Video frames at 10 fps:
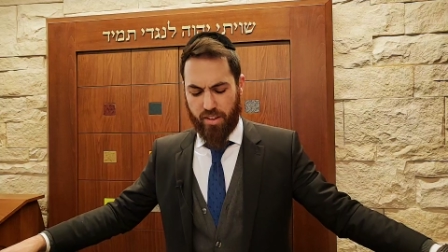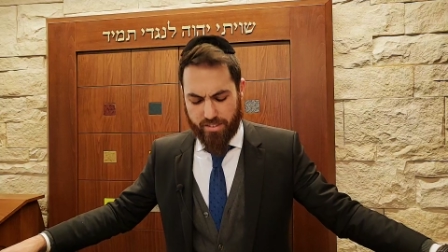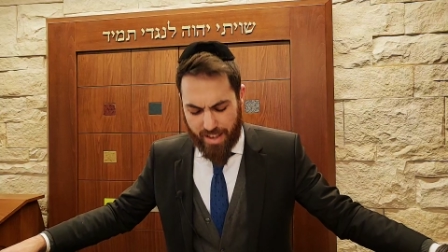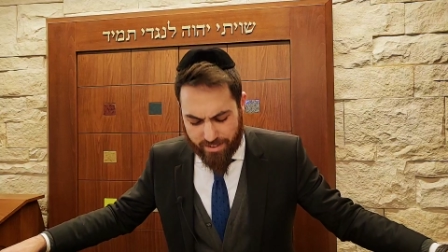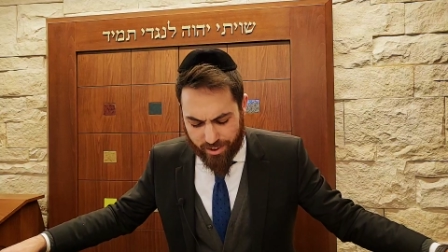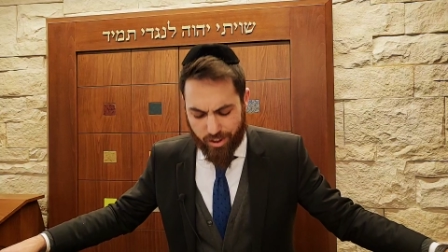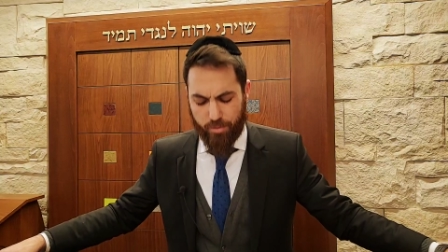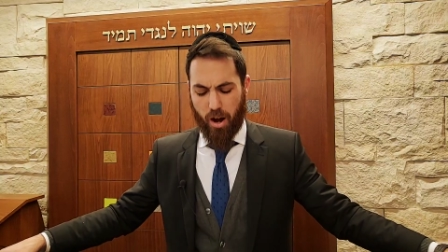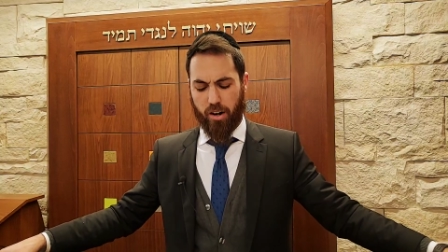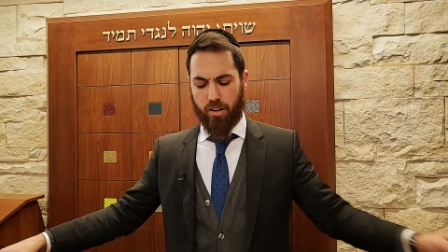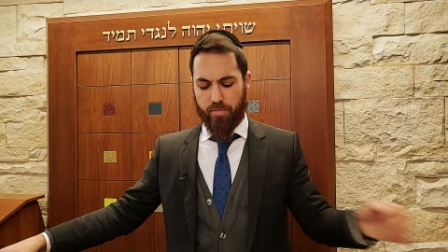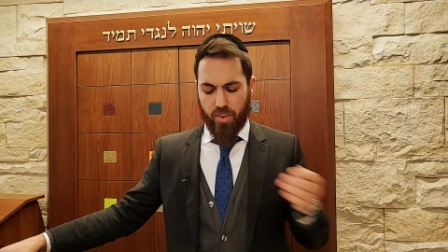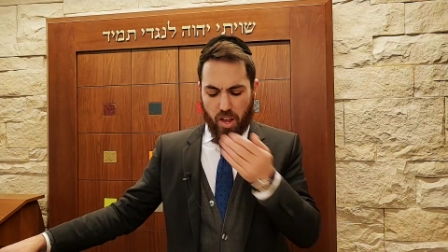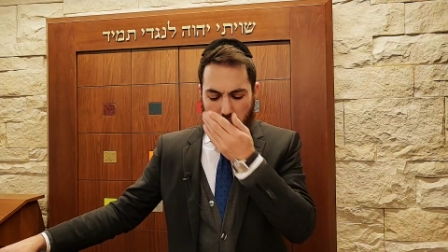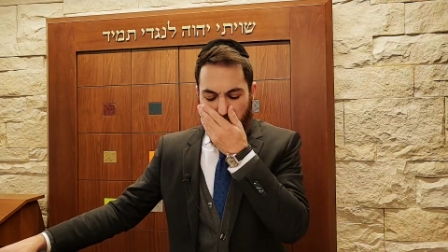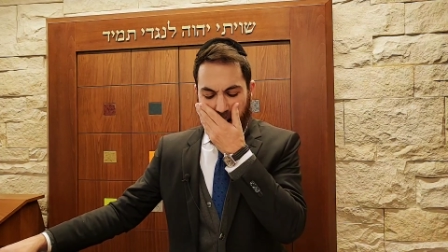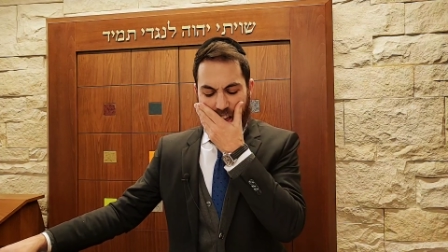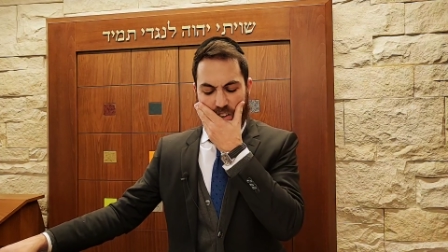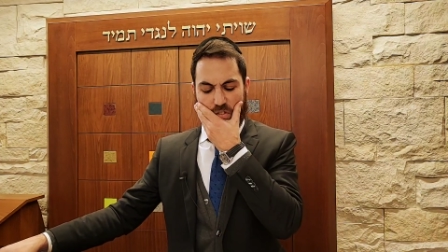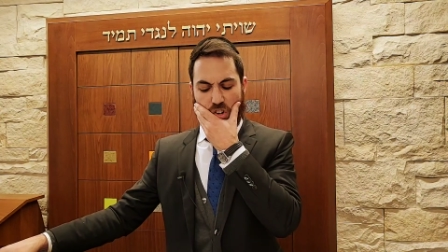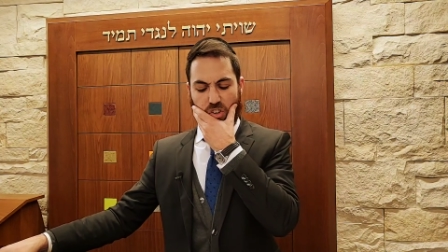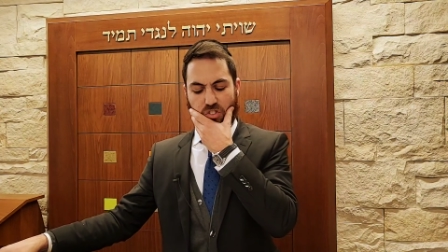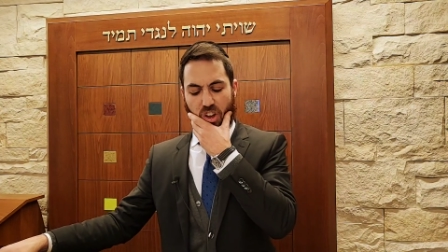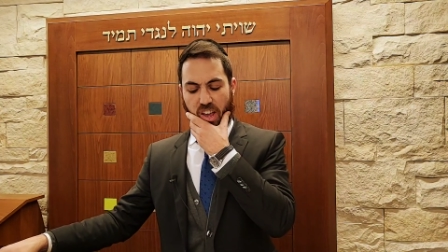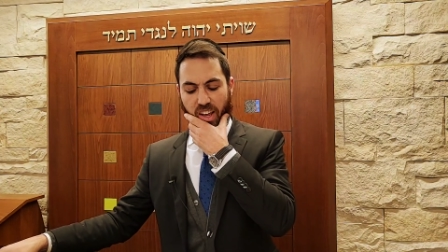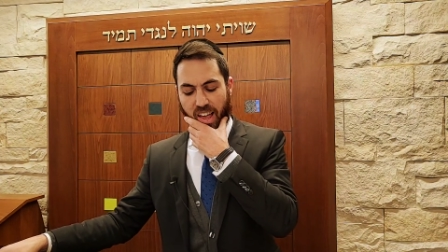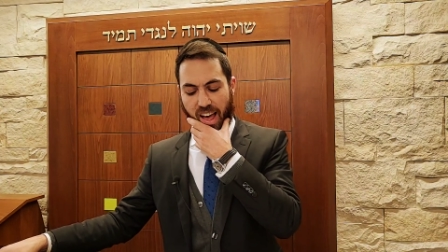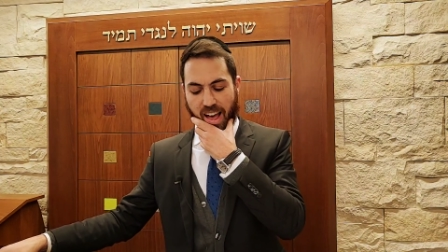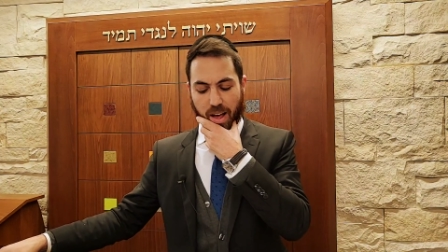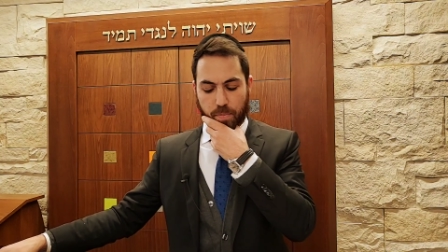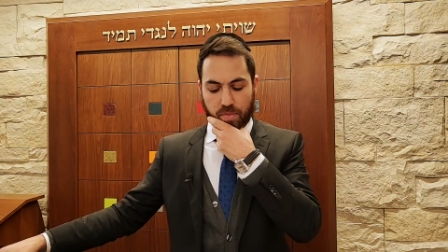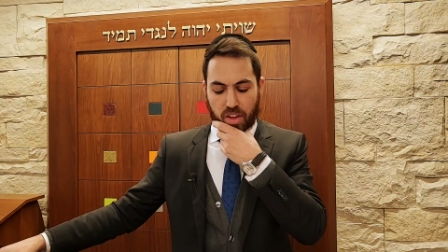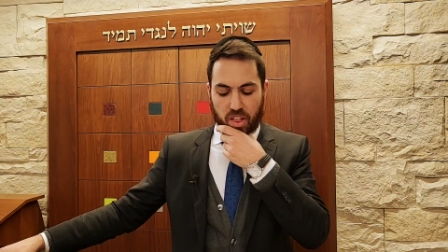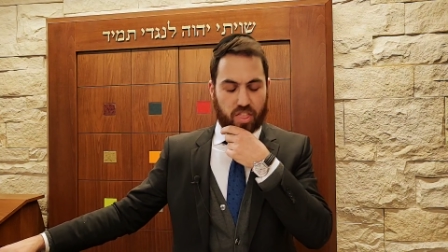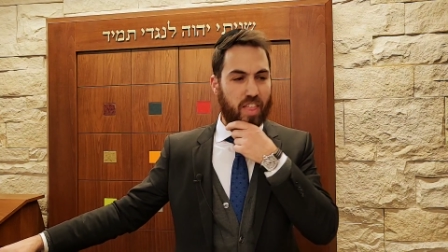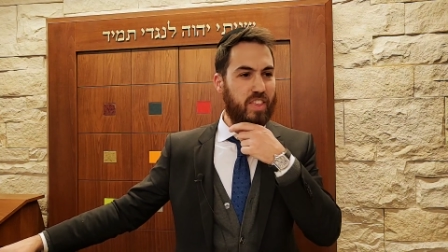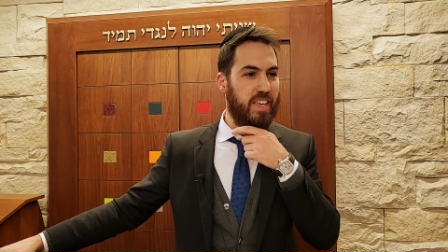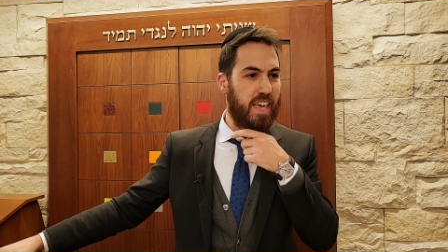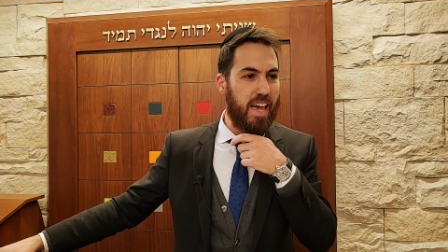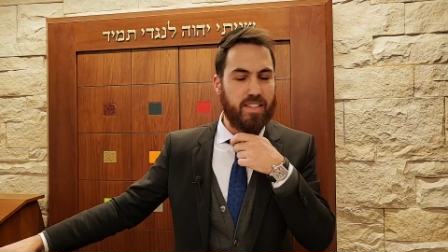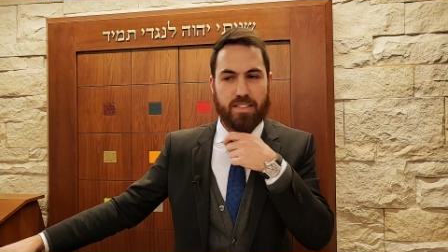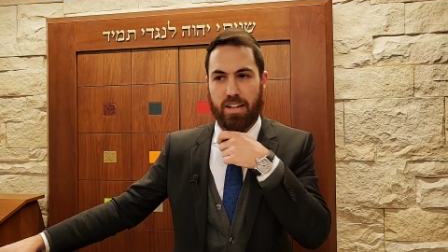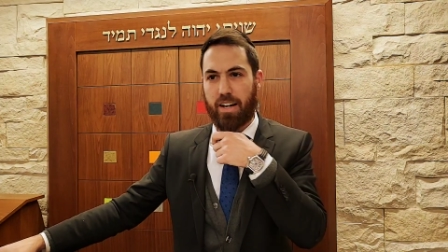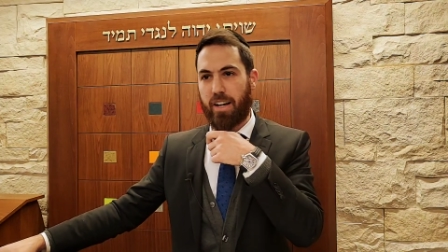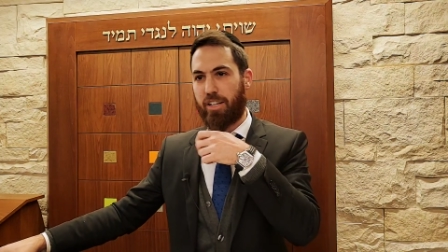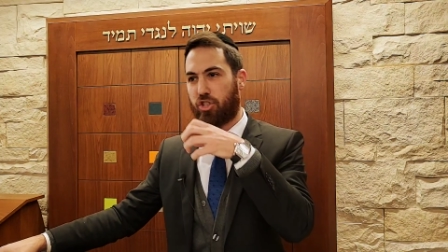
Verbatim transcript: Says the Gemara that if you're Zaycha, then the yitzhar is